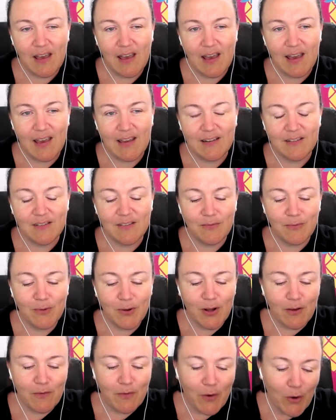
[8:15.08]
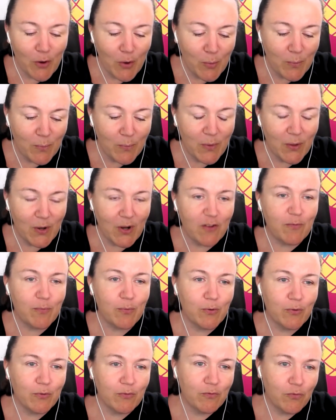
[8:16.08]
And what I've hoped that I've
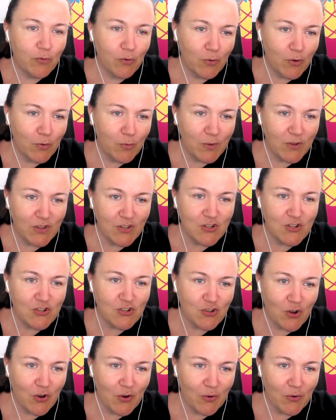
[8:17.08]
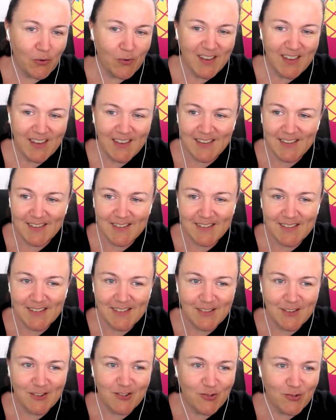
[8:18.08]
brought forward with this show is
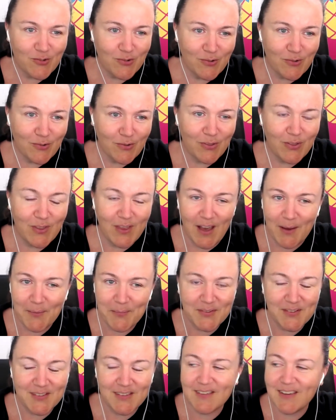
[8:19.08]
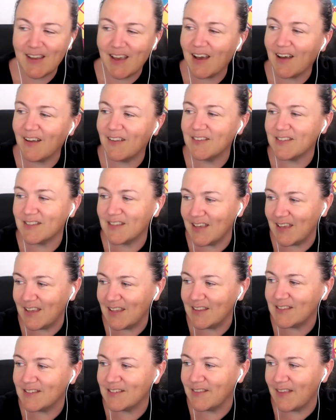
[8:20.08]
the truth, the ups and downs, the
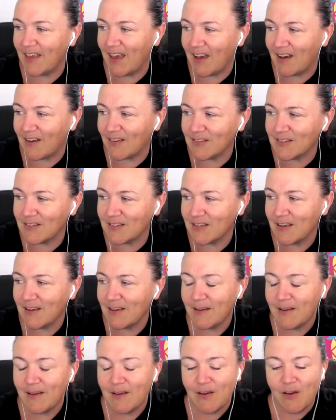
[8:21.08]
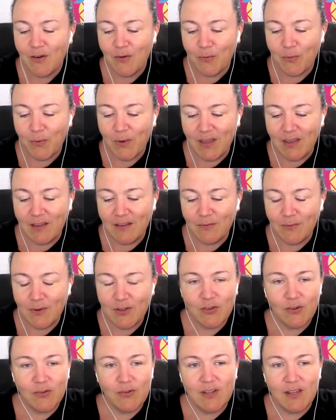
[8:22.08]
ins and outs. We
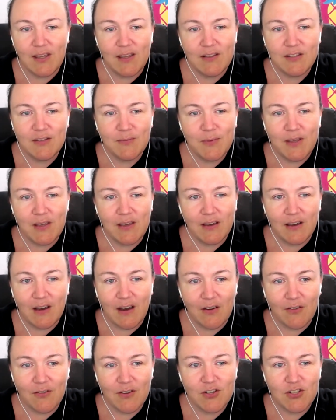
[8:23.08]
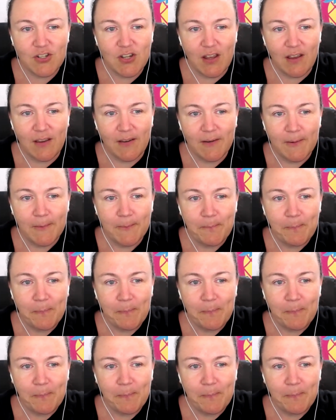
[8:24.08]
don't need to be encouraging